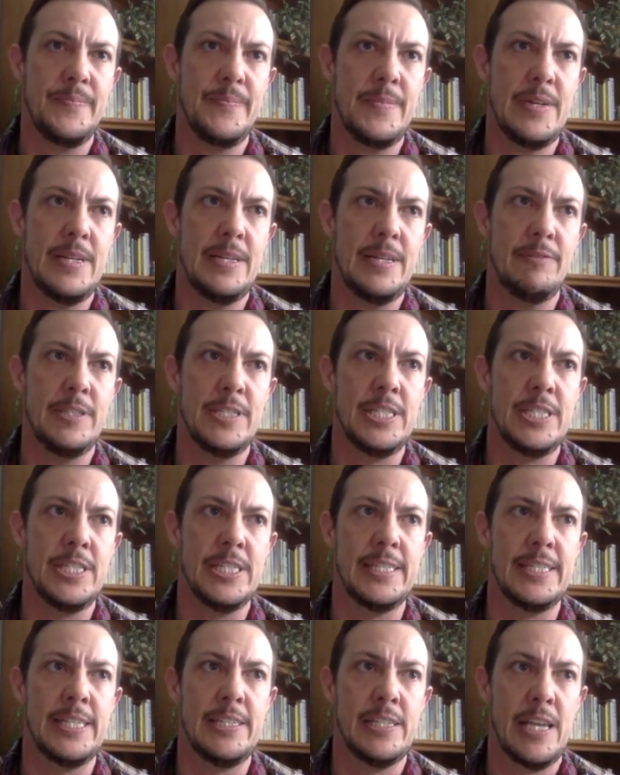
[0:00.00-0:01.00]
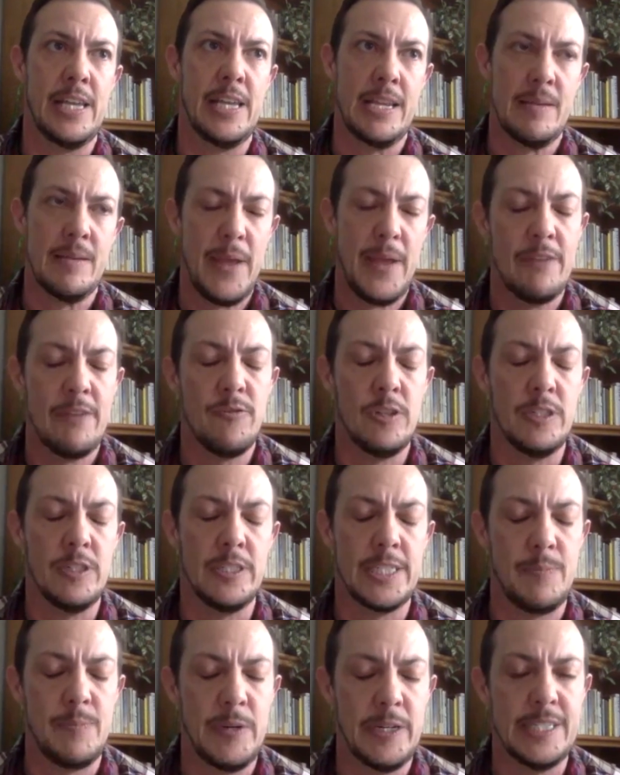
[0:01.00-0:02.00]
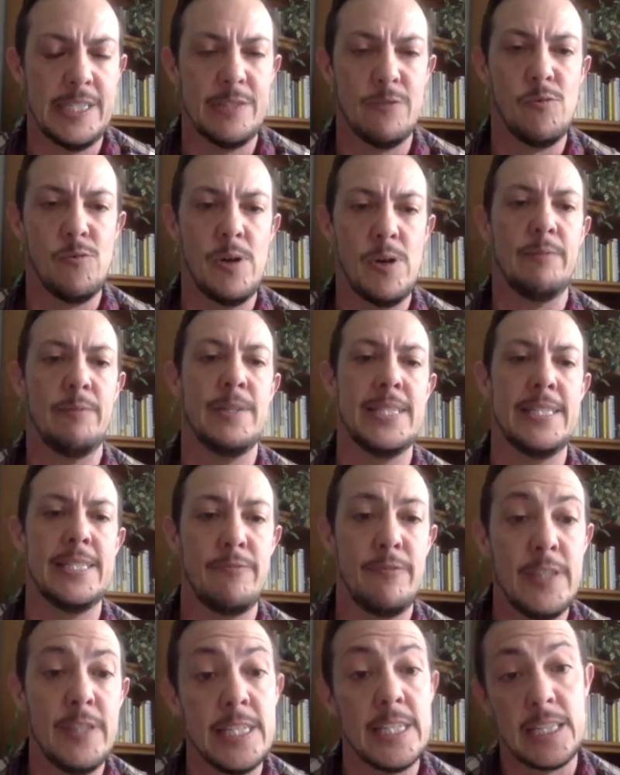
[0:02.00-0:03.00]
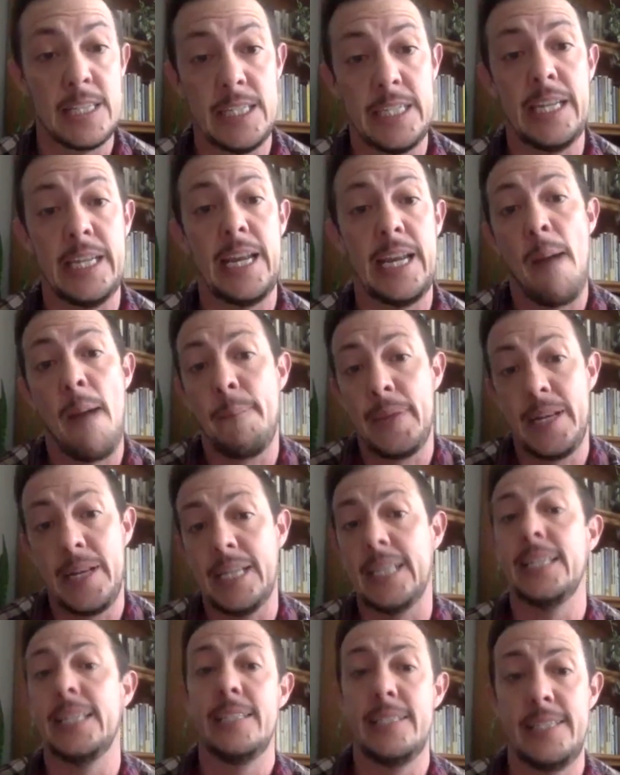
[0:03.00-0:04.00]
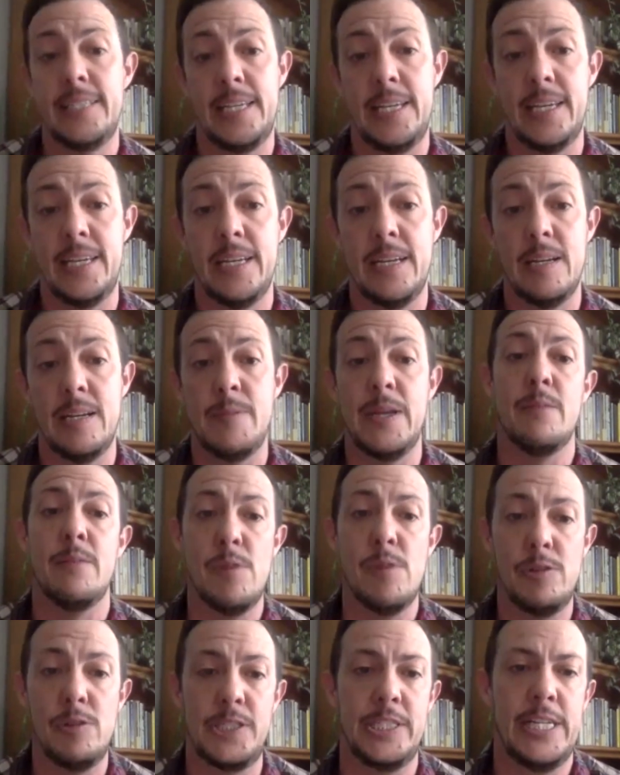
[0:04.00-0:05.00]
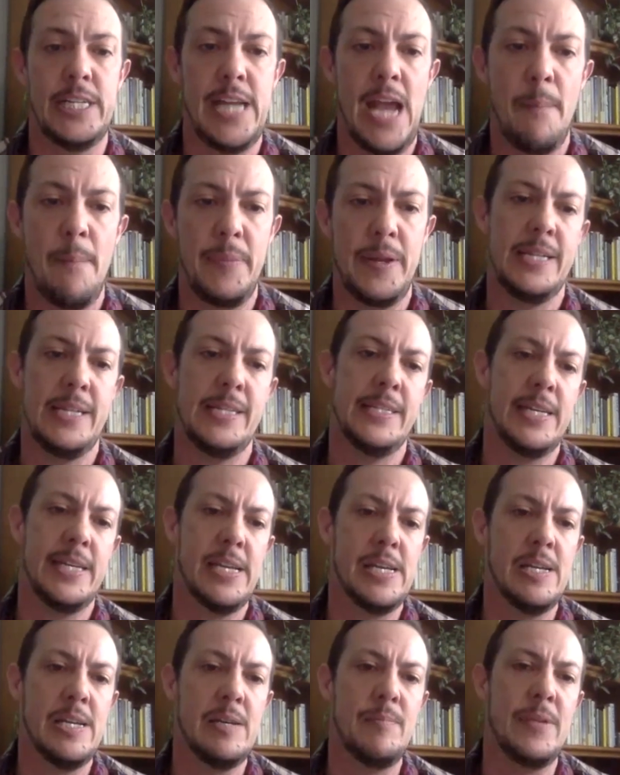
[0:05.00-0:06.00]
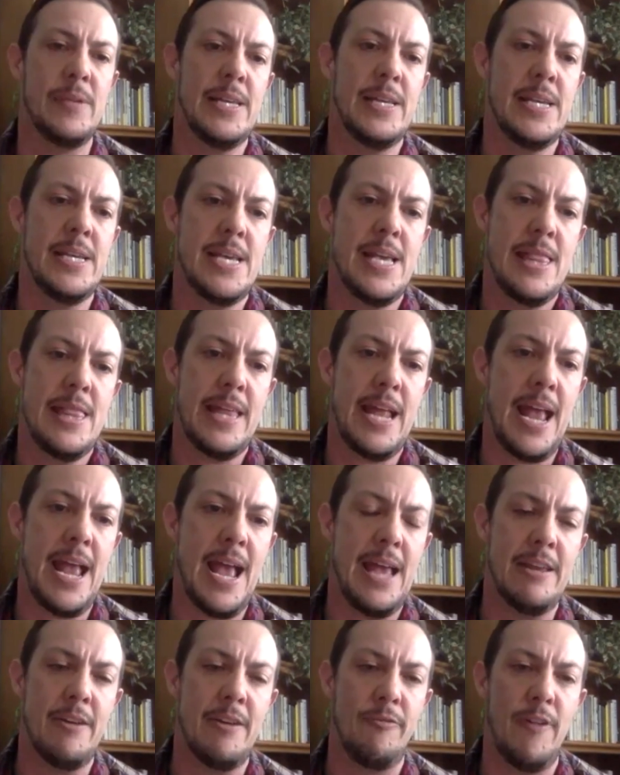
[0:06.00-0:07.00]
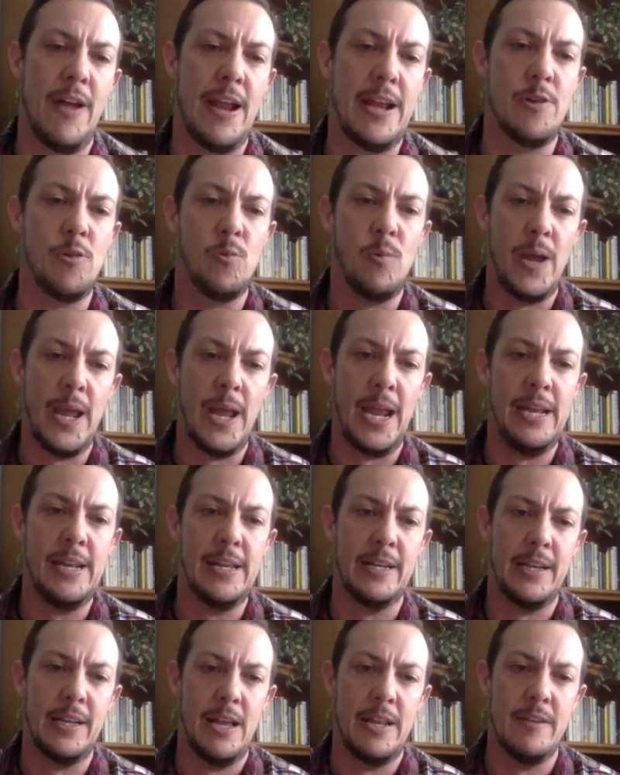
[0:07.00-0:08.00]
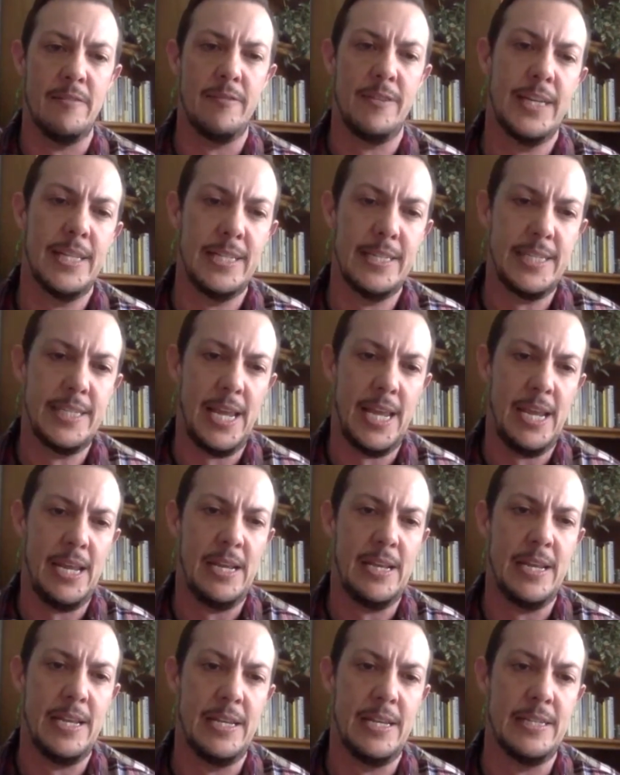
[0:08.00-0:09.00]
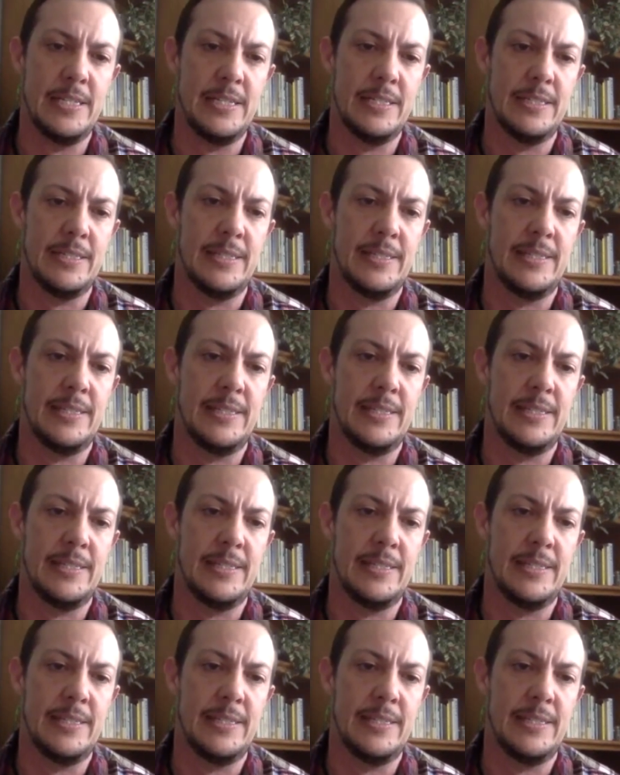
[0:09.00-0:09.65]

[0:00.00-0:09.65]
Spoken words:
it was just such a like painful experience of what was physically happening to him and emotionally happening to him, that I had to find a way to kind of contain his